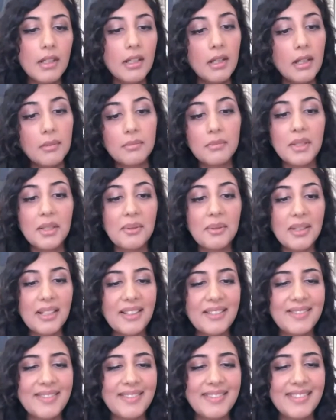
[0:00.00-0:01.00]
yeah, here we go.
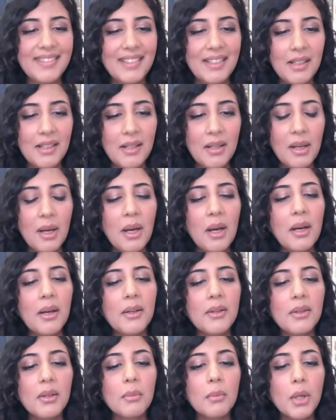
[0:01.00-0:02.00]

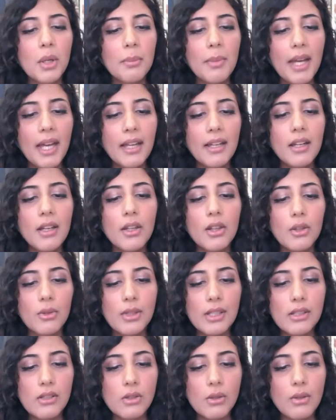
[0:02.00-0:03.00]
The Mermaid,
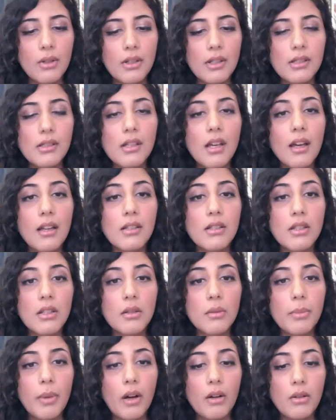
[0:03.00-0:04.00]
3 Swords, and
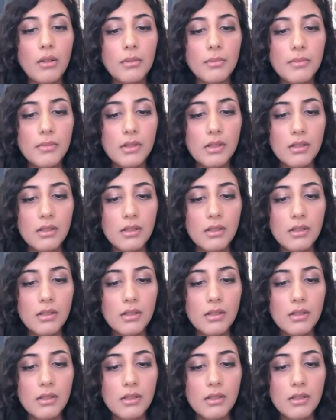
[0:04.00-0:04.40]
2 Poems.